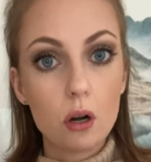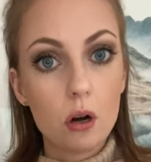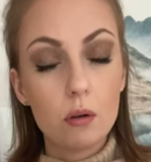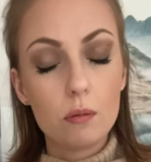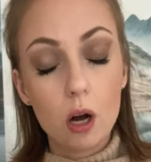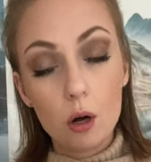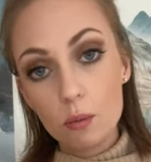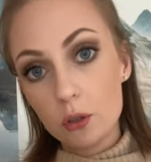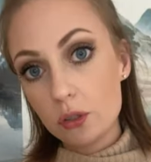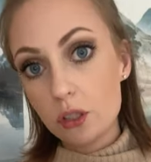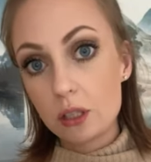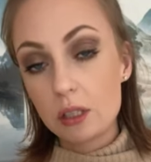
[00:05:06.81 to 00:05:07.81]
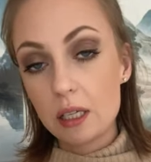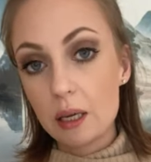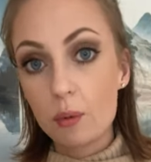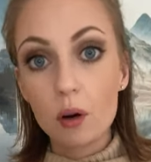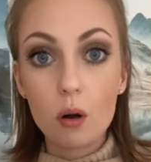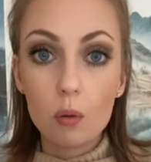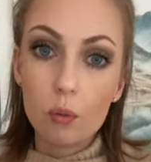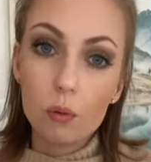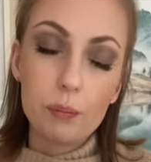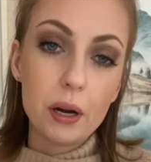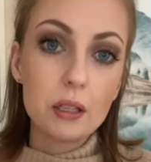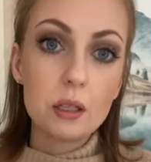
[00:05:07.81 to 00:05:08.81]
al almost asleep or
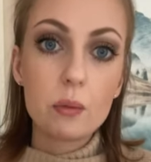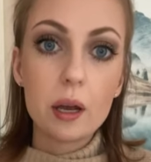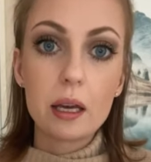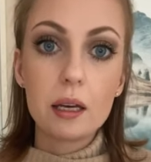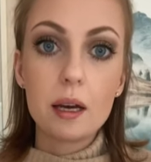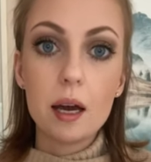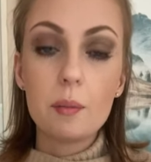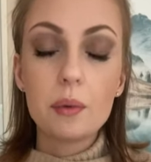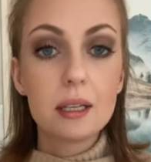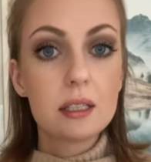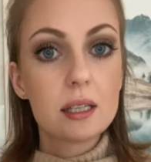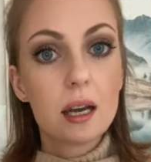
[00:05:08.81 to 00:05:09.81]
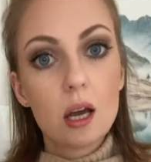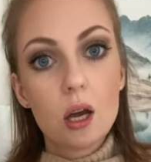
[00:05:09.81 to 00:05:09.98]
barely waking up because